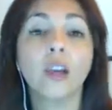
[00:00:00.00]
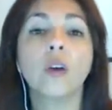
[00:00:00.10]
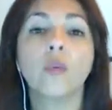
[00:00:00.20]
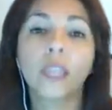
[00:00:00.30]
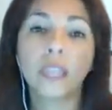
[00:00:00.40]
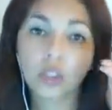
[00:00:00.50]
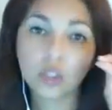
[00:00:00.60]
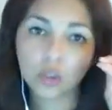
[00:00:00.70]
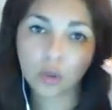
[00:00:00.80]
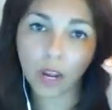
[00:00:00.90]
we can
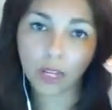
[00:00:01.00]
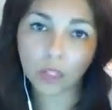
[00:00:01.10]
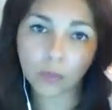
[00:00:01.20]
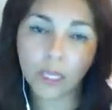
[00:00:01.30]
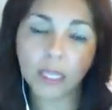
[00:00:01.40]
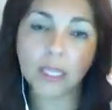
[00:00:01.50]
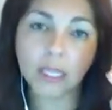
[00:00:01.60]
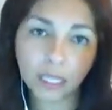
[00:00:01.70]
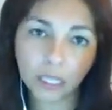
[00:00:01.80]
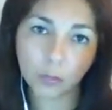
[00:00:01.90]
try to be a
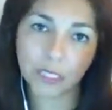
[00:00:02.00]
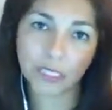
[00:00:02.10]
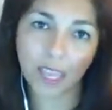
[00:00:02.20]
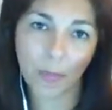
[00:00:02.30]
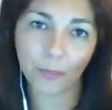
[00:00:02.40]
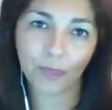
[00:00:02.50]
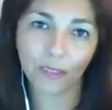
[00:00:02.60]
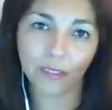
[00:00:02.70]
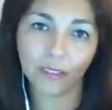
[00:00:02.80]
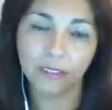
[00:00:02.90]
little bit
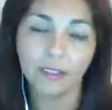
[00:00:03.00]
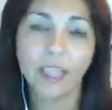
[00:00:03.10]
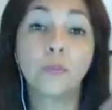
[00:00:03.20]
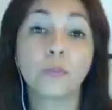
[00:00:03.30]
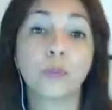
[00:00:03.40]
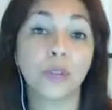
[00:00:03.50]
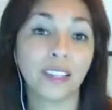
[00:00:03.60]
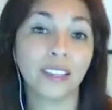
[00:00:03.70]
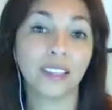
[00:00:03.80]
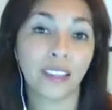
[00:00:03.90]
happier and
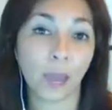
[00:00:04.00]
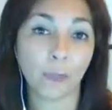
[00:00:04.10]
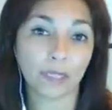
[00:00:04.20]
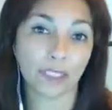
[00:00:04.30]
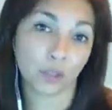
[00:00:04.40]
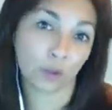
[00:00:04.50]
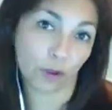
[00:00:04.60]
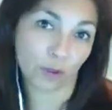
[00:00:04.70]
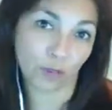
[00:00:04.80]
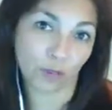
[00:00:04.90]
bringing happiness to
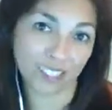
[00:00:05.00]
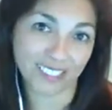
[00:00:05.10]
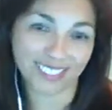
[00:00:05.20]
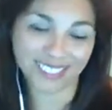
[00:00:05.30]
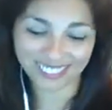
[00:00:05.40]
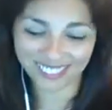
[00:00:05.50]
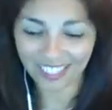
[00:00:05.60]
our friends.